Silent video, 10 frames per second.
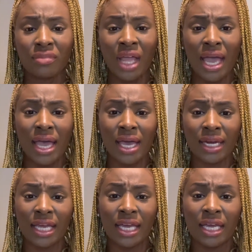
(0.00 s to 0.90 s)

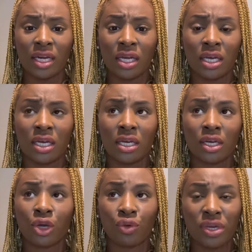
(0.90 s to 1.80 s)
And in
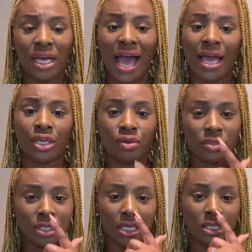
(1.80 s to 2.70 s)
Korea, I
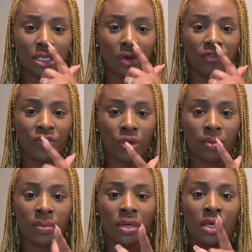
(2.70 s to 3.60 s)
used it to
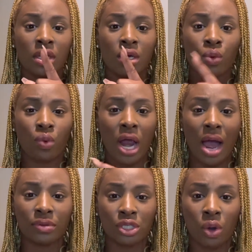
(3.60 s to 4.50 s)
confirm where I
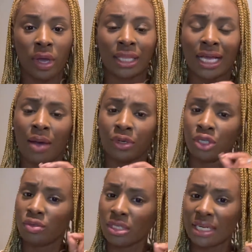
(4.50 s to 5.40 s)
was going. Like, I would
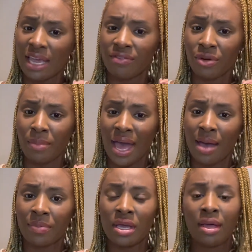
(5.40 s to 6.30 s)
use a Naver
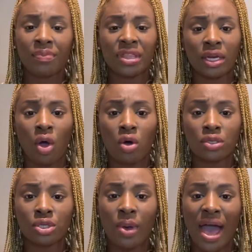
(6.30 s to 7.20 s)
map, but then
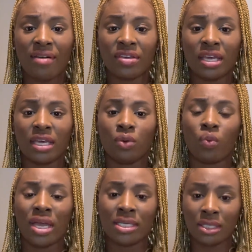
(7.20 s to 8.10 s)
also have it in
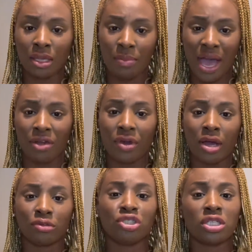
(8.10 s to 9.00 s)
Waze in the
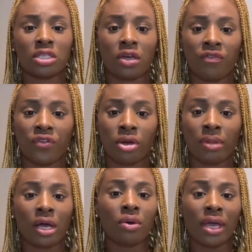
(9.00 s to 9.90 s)
background just to confirm,
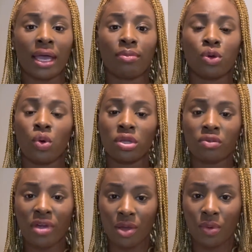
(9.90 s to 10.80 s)
like, okay, I'm going the
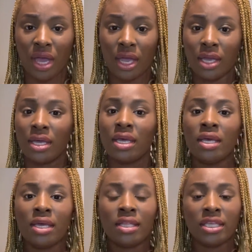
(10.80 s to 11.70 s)
right way.
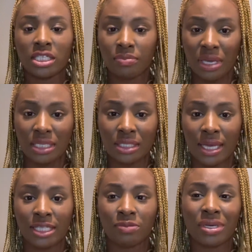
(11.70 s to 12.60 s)
This makes
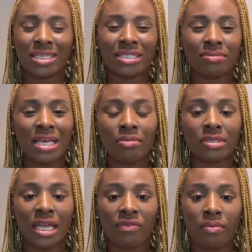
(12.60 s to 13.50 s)
sense, because sometimes
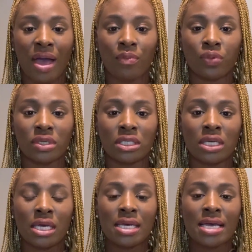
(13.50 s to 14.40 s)
Naver map was
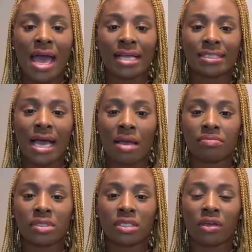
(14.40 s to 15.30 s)
at
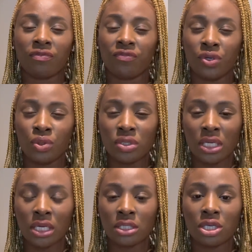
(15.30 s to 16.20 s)
times
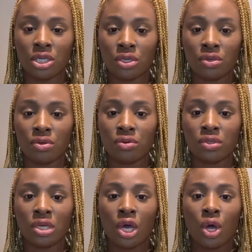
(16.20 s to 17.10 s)
confusing to use.
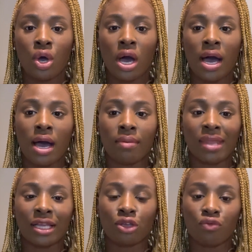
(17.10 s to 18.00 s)

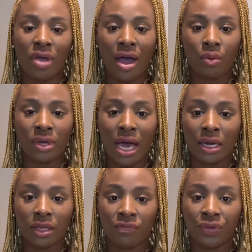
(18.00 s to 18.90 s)
Like, the route would kind
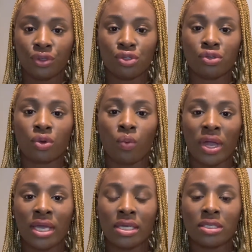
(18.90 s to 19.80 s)
of confuse you. So
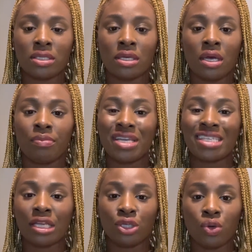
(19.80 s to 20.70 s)
Waze, because
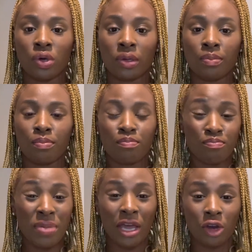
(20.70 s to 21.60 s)
I knew it
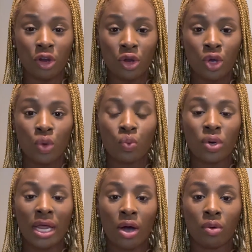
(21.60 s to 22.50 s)
better,
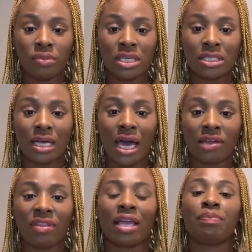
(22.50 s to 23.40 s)
would help me to kind of
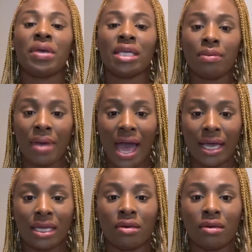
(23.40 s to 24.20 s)
like piggyback.